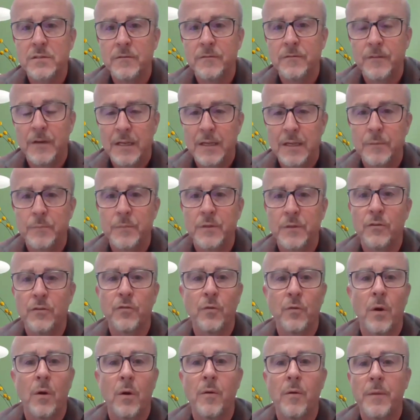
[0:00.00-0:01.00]
development
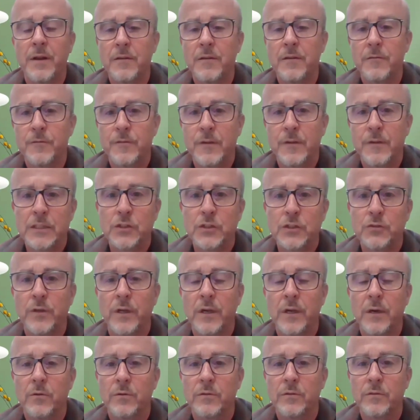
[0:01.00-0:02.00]
through our
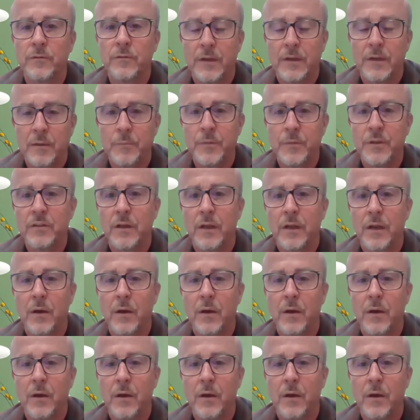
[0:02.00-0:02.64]
manufacturing, our development,